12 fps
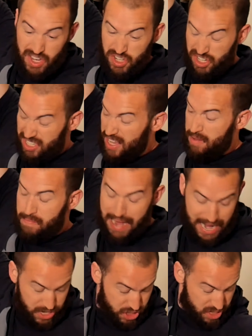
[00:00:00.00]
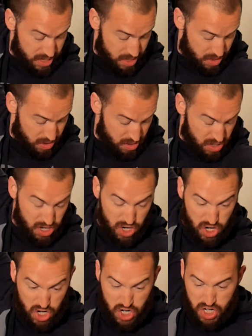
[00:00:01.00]
just imagine
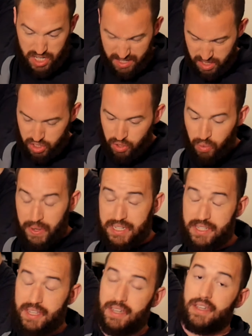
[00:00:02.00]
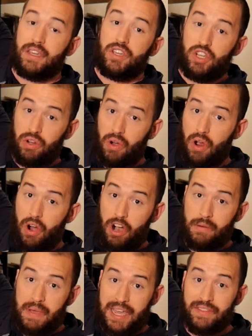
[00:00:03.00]
twisting your
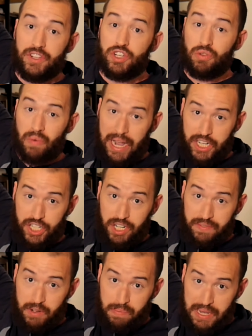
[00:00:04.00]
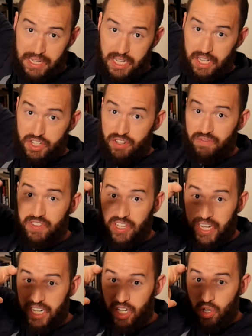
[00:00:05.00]
arm in the direction of your pinky. It should feel
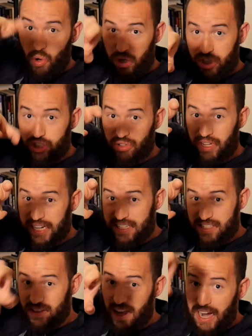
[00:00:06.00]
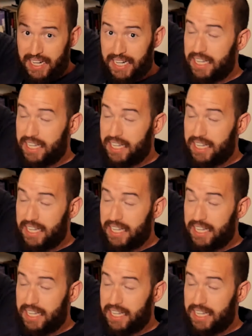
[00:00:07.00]
like a corkscrew, like it's locking